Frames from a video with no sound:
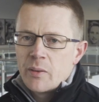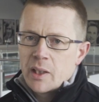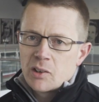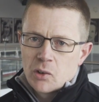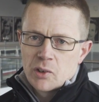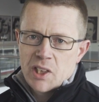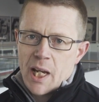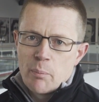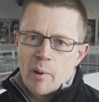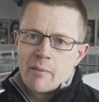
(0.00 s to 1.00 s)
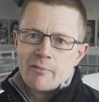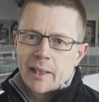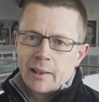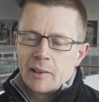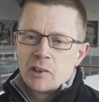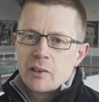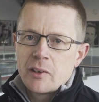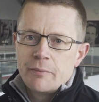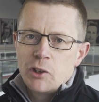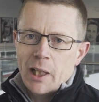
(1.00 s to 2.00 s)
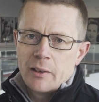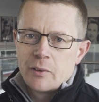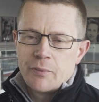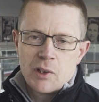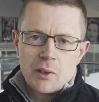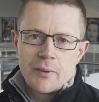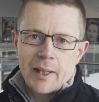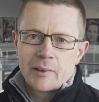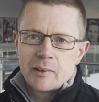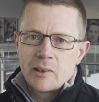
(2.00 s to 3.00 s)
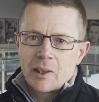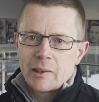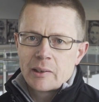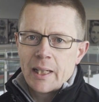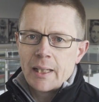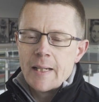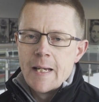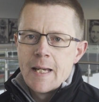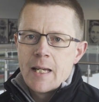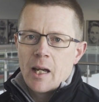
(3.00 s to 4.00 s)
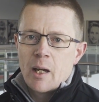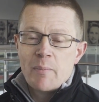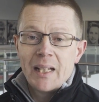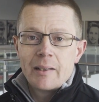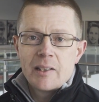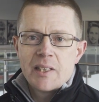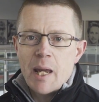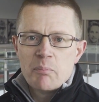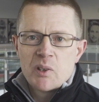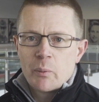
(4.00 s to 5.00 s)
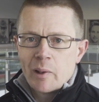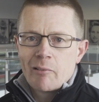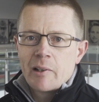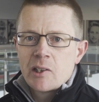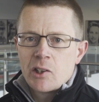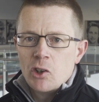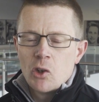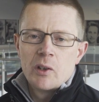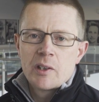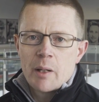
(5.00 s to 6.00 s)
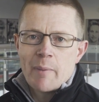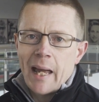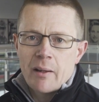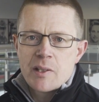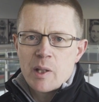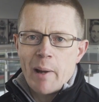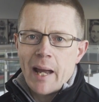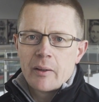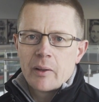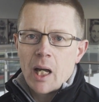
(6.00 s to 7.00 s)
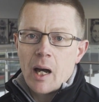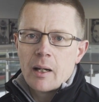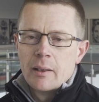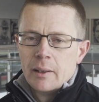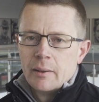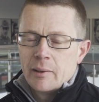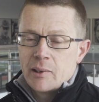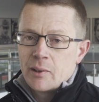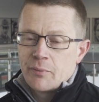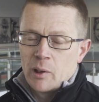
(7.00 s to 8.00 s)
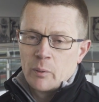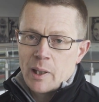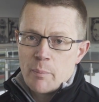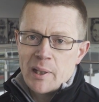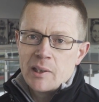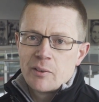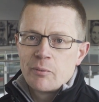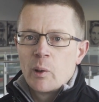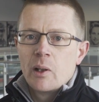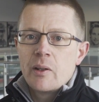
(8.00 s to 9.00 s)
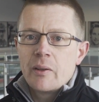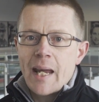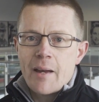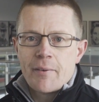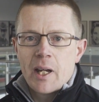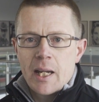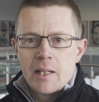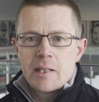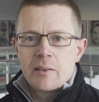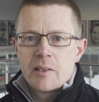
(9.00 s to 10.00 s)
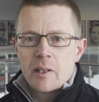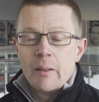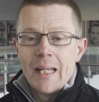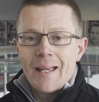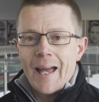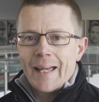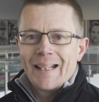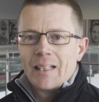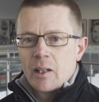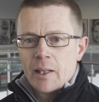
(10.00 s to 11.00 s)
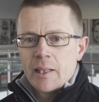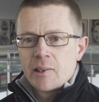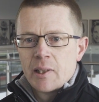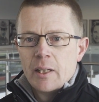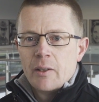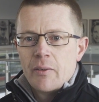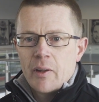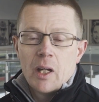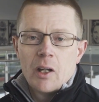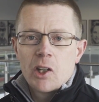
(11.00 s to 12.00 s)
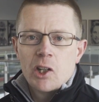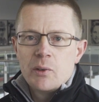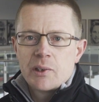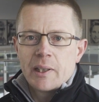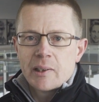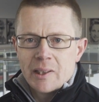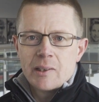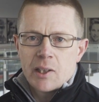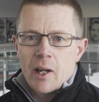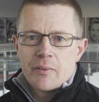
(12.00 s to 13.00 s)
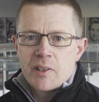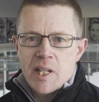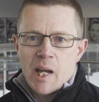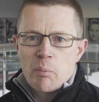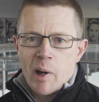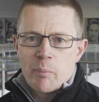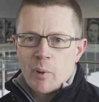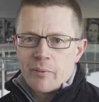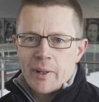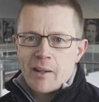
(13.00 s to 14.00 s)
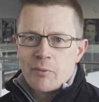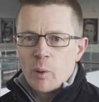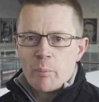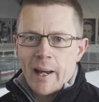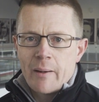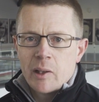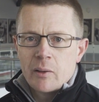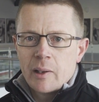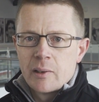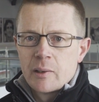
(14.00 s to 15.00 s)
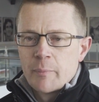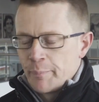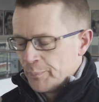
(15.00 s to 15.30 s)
The exhaust tailpipe regulations have changed for 2016 in an attempt to increase the noise coming out of the back of the car. This is following a piece of work that the FIA did to analyse the acoustics inside the tailpipe of the F1 power units.